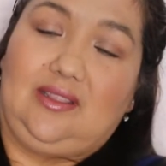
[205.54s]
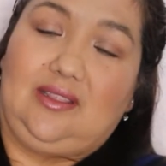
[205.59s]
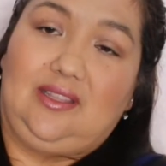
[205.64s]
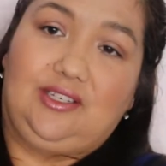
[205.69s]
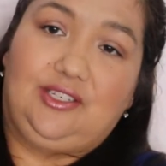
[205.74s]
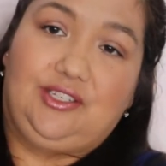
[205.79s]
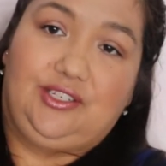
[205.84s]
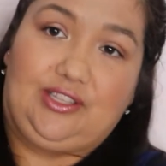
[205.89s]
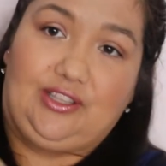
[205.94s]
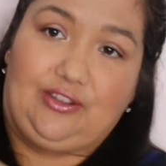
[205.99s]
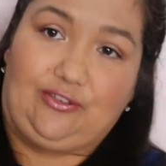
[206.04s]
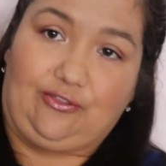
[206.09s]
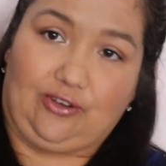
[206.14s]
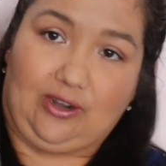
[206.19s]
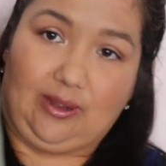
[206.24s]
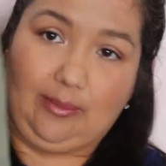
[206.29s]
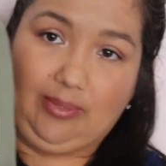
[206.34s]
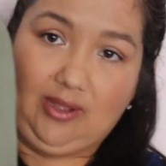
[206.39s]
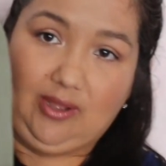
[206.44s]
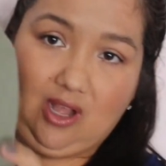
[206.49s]
These are the
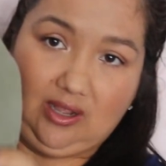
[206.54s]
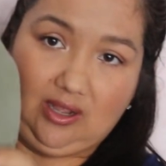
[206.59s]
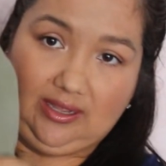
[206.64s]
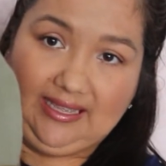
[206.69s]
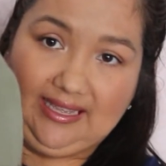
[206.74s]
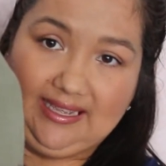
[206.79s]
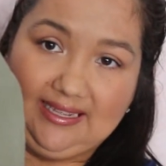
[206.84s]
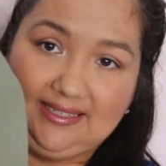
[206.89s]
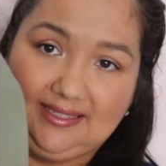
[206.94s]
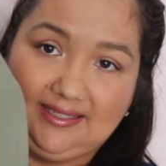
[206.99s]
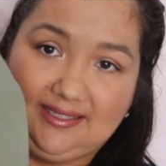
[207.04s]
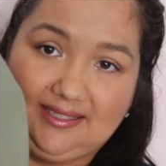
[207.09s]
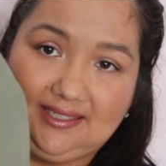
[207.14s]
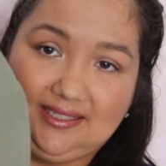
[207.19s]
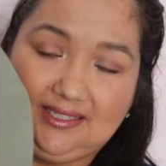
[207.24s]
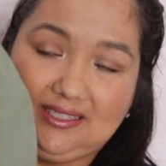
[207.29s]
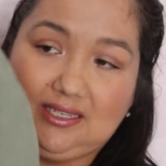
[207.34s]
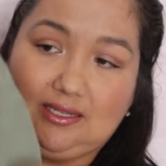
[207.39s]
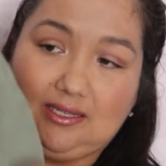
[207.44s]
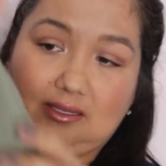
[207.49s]
front
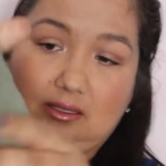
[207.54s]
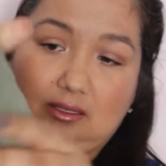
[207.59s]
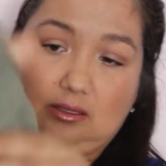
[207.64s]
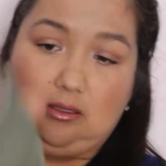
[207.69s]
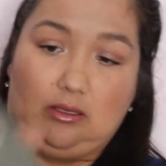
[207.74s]
pockets,